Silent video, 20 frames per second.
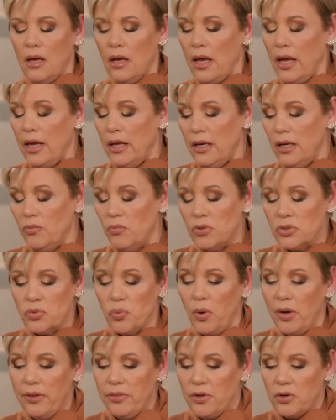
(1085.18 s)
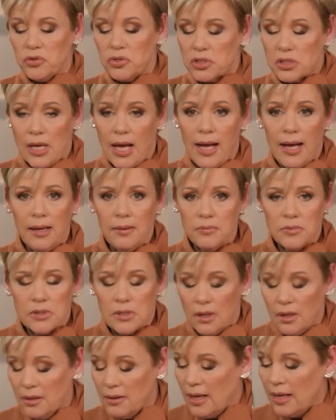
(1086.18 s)
And it was one of those times
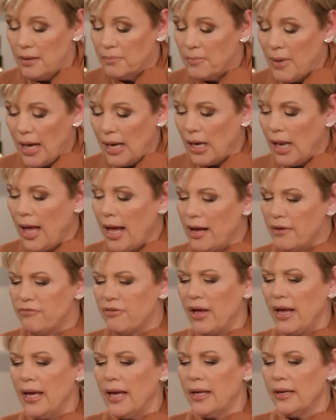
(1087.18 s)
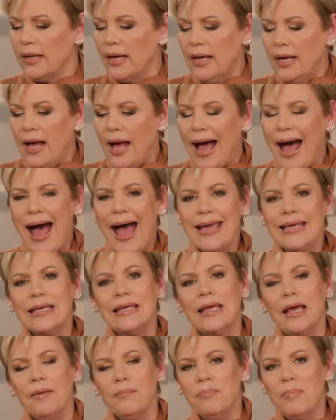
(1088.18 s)
in my life, and
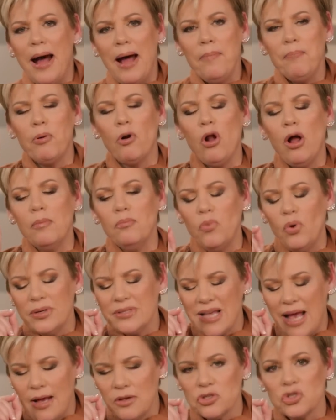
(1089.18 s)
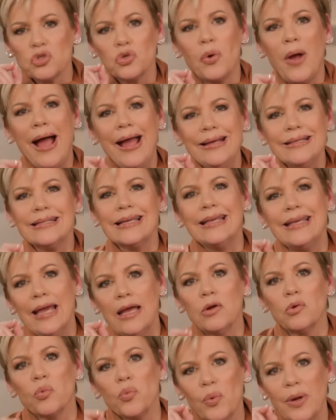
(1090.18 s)
my problem was I was trying to
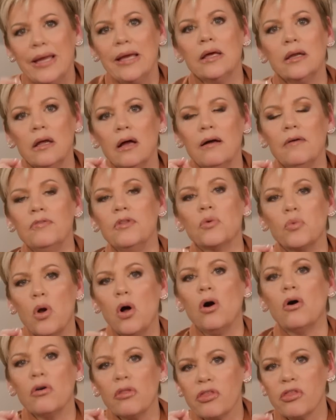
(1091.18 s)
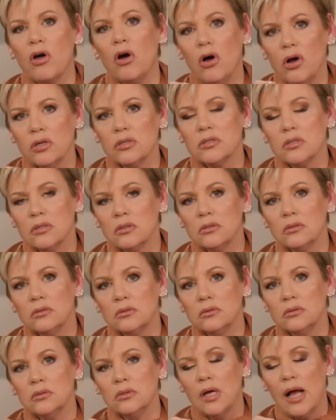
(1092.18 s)
get rid of the wrong thought.
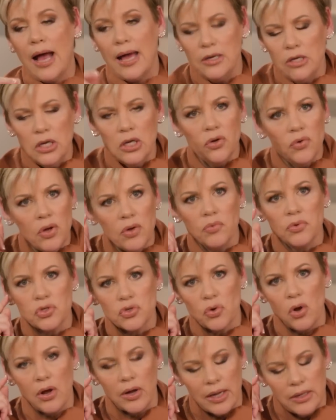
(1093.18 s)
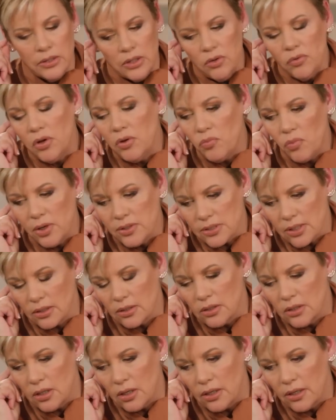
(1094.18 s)
I knew it was wrong. I knew it wasn't
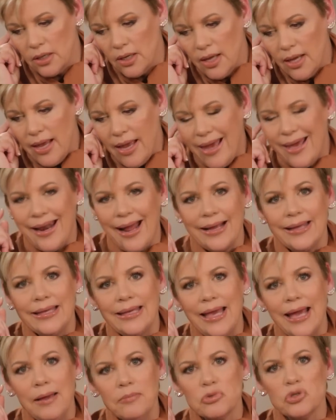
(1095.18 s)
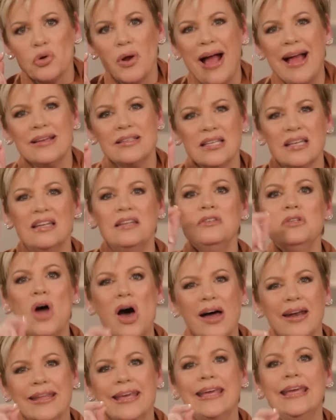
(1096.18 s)
God. And I kept trying to
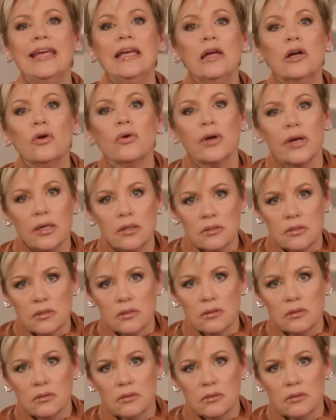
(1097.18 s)
not hear it.